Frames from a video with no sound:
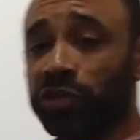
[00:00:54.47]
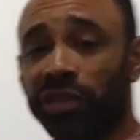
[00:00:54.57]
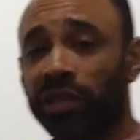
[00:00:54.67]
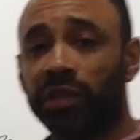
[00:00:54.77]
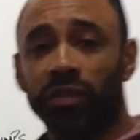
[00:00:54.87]

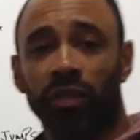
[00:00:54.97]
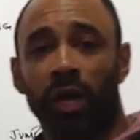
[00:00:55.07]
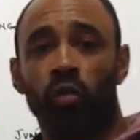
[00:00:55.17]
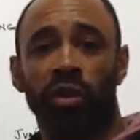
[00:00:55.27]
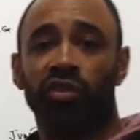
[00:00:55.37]
thing I
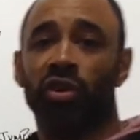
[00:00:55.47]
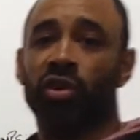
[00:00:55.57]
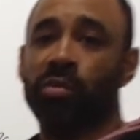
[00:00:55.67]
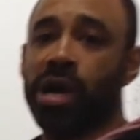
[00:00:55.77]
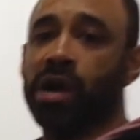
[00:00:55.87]
want to talk
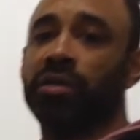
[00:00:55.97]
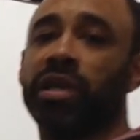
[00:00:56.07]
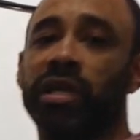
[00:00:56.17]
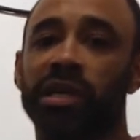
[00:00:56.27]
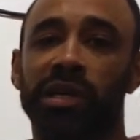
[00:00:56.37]
about
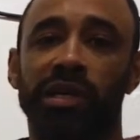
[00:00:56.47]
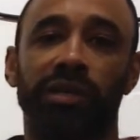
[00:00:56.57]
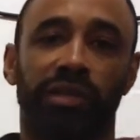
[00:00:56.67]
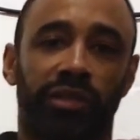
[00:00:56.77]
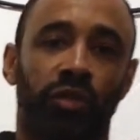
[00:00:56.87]

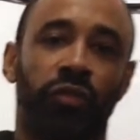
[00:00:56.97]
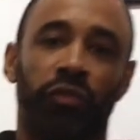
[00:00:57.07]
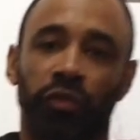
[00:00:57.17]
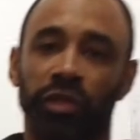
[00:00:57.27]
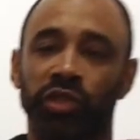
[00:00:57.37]
is,
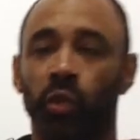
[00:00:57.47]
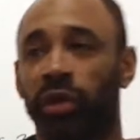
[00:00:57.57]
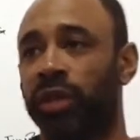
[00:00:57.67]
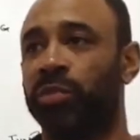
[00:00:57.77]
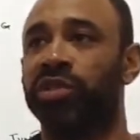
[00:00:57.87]
for this
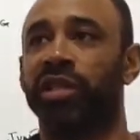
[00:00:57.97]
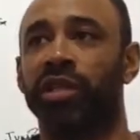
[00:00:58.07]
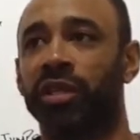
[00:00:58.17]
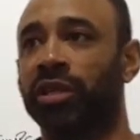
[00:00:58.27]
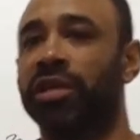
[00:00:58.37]
workout in
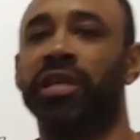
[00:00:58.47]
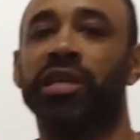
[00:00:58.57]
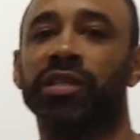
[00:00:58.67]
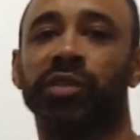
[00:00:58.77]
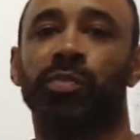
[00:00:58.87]
particular,
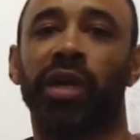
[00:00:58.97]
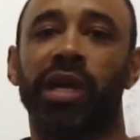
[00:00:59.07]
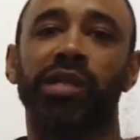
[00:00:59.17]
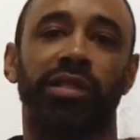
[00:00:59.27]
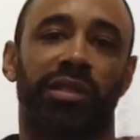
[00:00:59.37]
is
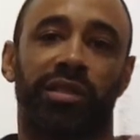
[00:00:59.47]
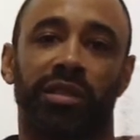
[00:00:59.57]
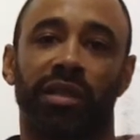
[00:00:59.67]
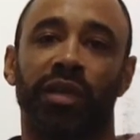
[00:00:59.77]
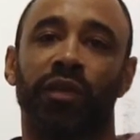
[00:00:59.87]
pace
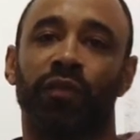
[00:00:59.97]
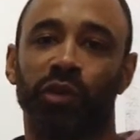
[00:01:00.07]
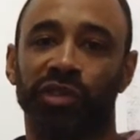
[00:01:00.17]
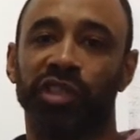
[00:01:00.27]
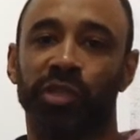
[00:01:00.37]

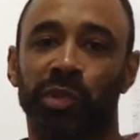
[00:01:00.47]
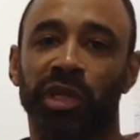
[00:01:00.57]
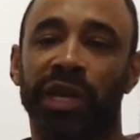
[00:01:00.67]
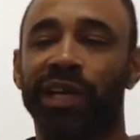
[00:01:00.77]
versus speed.